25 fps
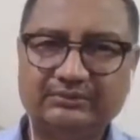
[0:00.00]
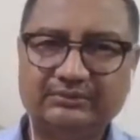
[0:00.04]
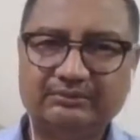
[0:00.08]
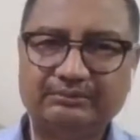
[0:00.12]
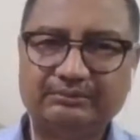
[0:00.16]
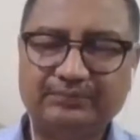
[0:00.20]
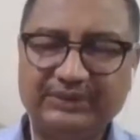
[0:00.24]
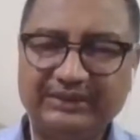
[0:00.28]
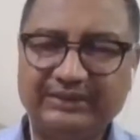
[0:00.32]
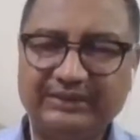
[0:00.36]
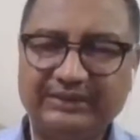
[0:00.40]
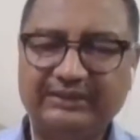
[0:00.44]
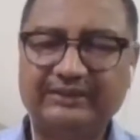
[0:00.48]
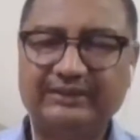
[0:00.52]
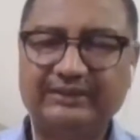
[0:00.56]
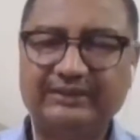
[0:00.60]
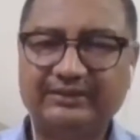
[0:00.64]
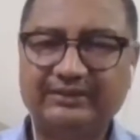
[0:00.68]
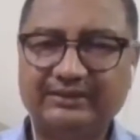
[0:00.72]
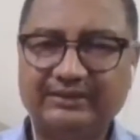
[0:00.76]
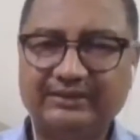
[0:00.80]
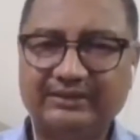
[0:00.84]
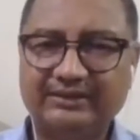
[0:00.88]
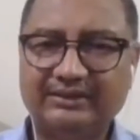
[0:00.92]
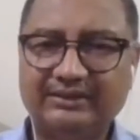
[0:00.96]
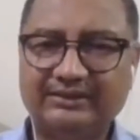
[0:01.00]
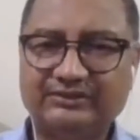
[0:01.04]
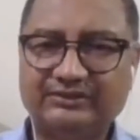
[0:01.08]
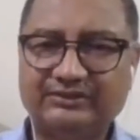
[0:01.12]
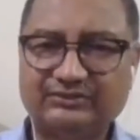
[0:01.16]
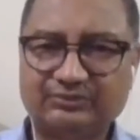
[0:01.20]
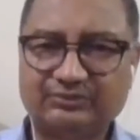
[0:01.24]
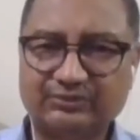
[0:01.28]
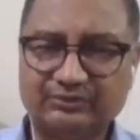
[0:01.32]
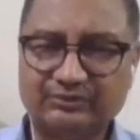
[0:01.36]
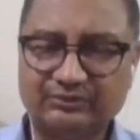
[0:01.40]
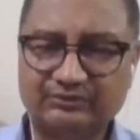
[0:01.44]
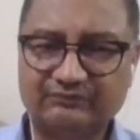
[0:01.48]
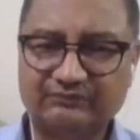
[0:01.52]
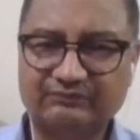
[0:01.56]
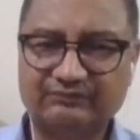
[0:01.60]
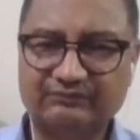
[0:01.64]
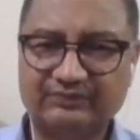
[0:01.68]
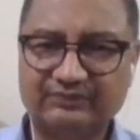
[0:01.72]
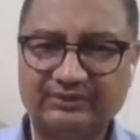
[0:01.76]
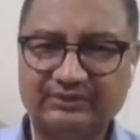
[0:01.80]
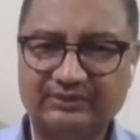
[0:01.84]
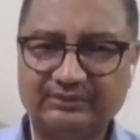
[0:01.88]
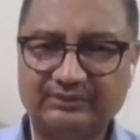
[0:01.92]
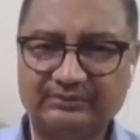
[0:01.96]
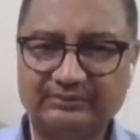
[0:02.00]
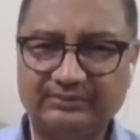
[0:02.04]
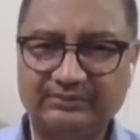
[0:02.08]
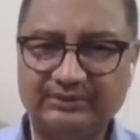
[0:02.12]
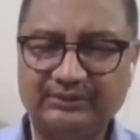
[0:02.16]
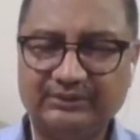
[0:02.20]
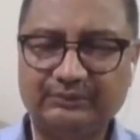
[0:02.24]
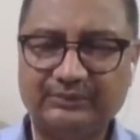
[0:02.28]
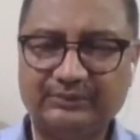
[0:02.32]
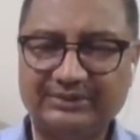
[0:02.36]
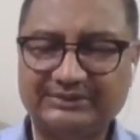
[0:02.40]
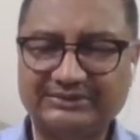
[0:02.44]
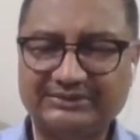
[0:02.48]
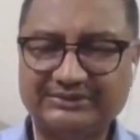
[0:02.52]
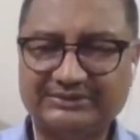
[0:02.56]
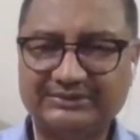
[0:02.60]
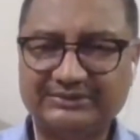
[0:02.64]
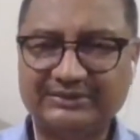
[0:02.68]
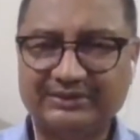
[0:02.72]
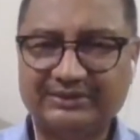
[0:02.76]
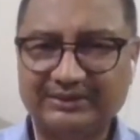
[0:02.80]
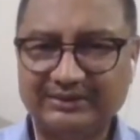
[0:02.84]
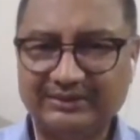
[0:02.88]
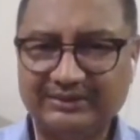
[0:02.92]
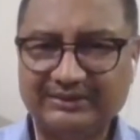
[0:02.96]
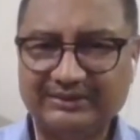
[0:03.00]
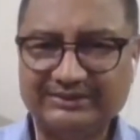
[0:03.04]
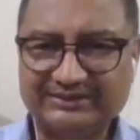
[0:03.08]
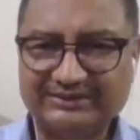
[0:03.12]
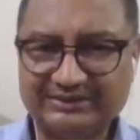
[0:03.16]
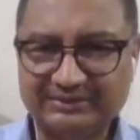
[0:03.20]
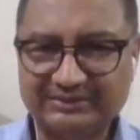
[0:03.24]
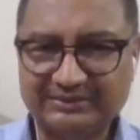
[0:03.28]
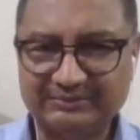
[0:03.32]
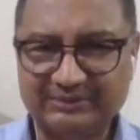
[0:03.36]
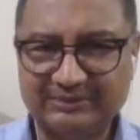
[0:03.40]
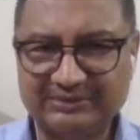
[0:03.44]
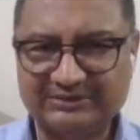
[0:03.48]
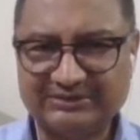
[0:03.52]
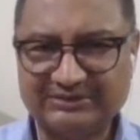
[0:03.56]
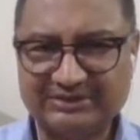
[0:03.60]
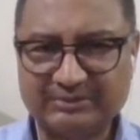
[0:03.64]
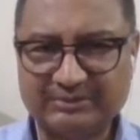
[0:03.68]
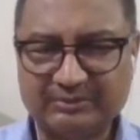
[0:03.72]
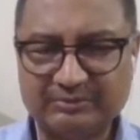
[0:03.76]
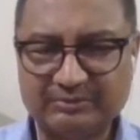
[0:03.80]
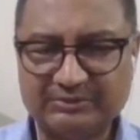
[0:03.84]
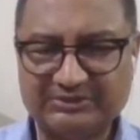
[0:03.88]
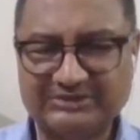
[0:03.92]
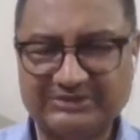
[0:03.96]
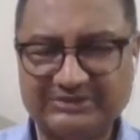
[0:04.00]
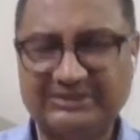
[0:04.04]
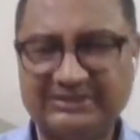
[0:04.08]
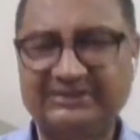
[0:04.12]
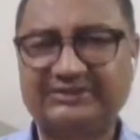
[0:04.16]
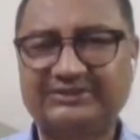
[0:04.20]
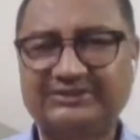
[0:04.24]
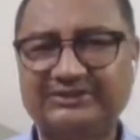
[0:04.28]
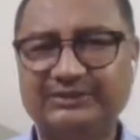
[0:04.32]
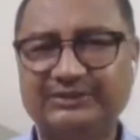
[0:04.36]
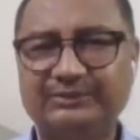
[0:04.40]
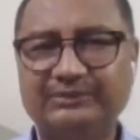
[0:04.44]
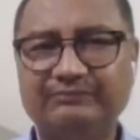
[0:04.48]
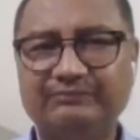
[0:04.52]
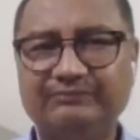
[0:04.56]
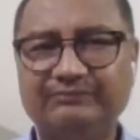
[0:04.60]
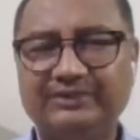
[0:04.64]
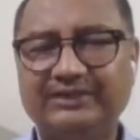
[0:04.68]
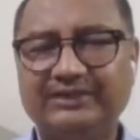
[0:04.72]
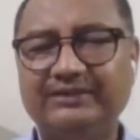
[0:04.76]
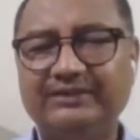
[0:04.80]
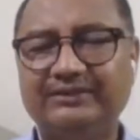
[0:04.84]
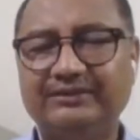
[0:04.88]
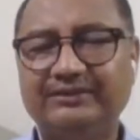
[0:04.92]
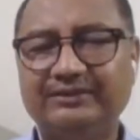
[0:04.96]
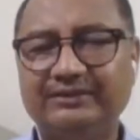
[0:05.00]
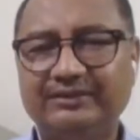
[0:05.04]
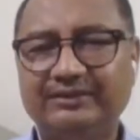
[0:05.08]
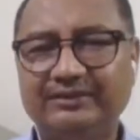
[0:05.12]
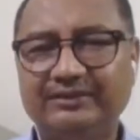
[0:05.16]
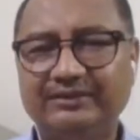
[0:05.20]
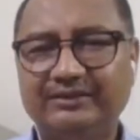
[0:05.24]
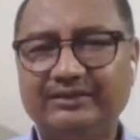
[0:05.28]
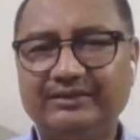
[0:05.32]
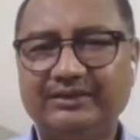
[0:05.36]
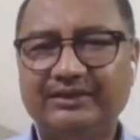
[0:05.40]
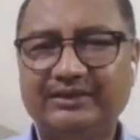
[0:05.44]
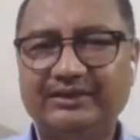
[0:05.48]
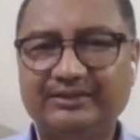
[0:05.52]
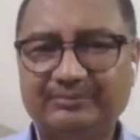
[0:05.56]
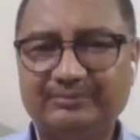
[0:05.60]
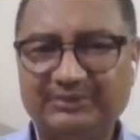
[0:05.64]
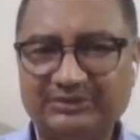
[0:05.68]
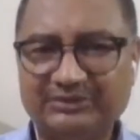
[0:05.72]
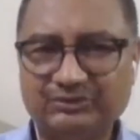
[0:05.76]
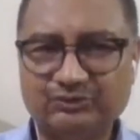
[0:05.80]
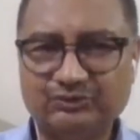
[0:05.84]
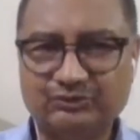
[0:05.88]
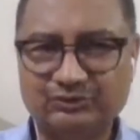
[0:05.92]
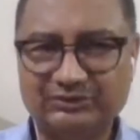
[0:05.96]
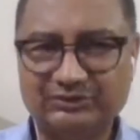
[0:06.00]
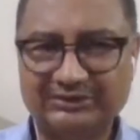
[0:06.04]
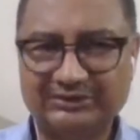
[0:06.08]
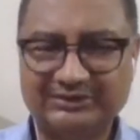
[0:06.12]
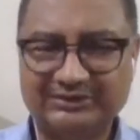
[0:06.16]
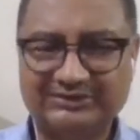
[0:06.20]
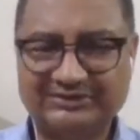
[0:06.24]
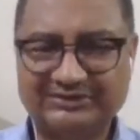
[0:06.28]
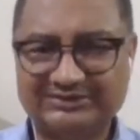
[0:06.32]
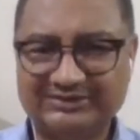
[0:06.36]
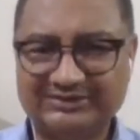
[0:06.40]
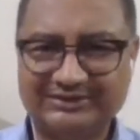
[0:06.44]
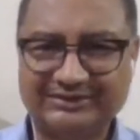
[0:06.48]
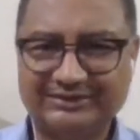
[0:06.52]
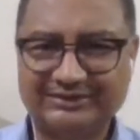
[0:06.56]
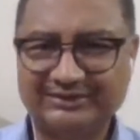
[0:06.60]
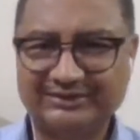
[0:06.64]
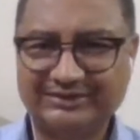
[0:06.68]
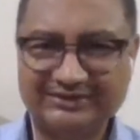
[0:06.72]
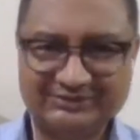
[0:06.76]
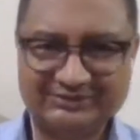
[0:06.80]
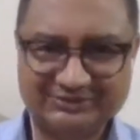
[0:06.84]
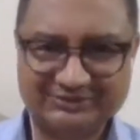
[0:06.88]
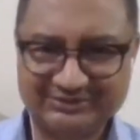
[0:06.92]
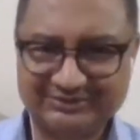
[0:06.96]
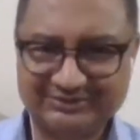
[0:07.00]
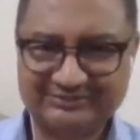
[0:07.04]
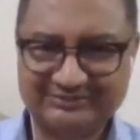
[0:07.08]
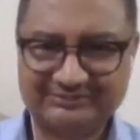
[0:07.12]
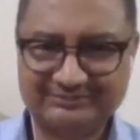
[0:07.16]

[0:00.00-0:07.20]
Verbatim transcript: bring a sort of uh, he was in some in some of his things you will find they are a bit socialistic in nature.